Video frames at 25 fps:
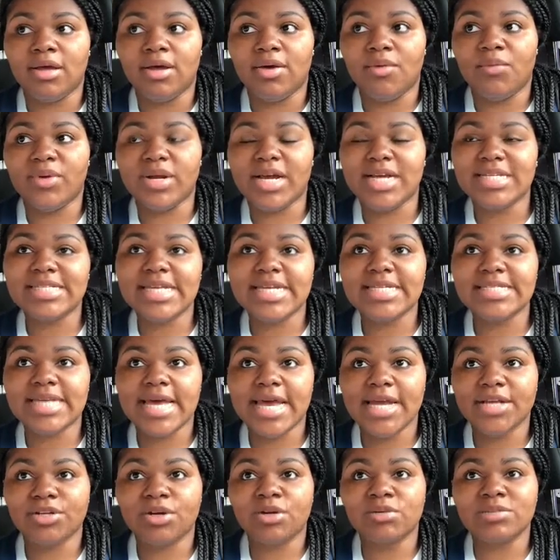when I say
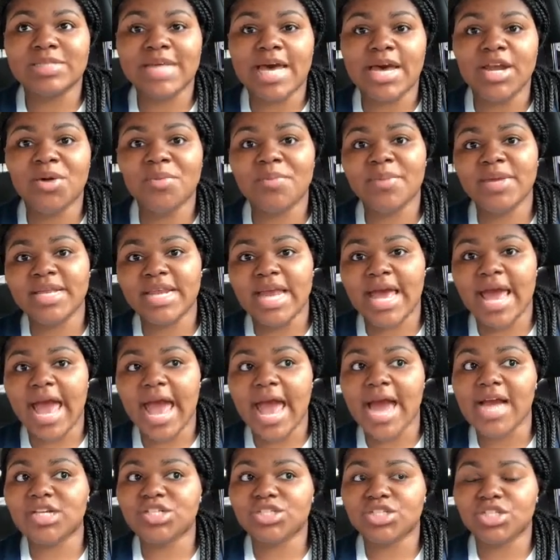take notes, I don't mean
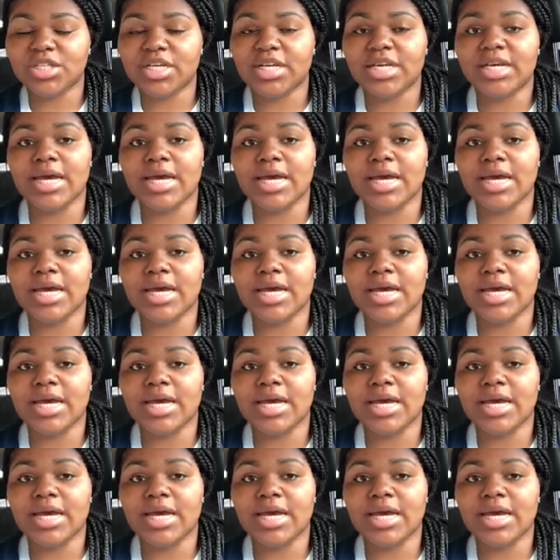actually